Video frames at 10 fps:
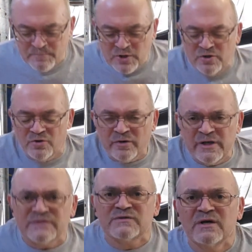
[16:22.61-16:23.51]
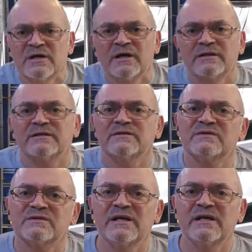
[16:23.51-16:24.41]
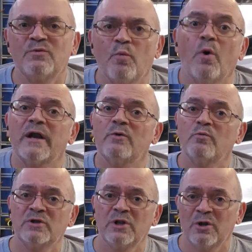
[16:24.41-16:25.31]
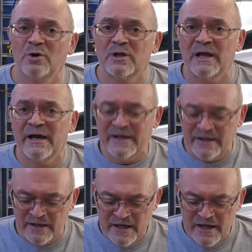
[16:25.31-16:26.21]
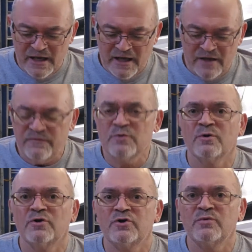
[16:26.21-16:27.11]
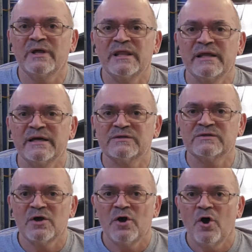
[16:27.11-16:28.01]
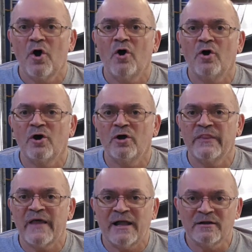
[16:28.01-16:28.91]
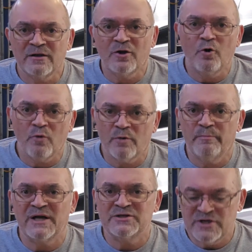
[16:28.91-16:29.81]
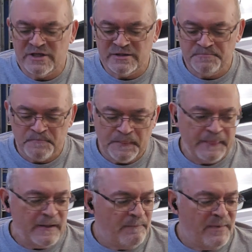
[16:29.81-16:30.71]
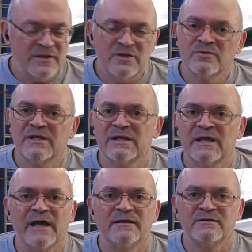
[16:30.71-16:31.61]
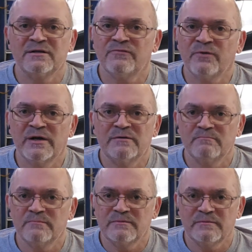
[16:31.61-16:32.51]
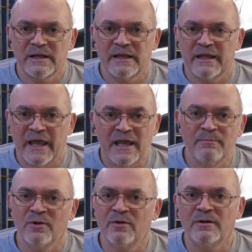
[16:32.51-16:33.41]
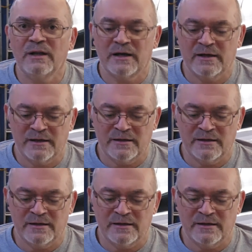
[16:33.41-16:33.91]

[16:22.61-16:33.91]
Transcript: I'm curious to see what it would look like if you were doing this on that lower budget, but you can get different cable